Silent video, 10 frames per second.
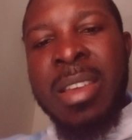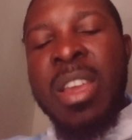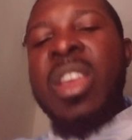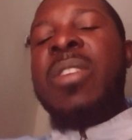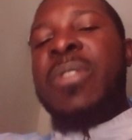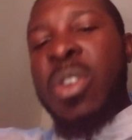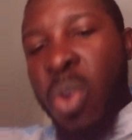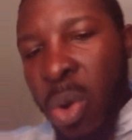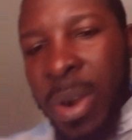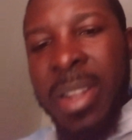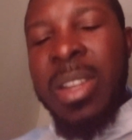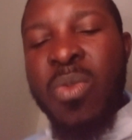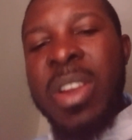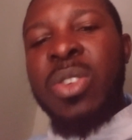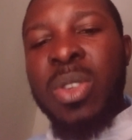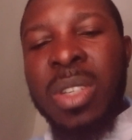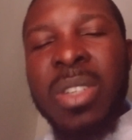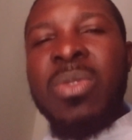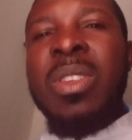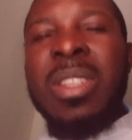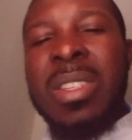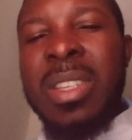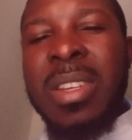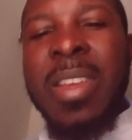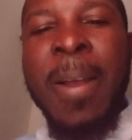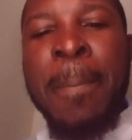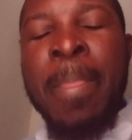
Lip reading: even currently when the success rate is still there.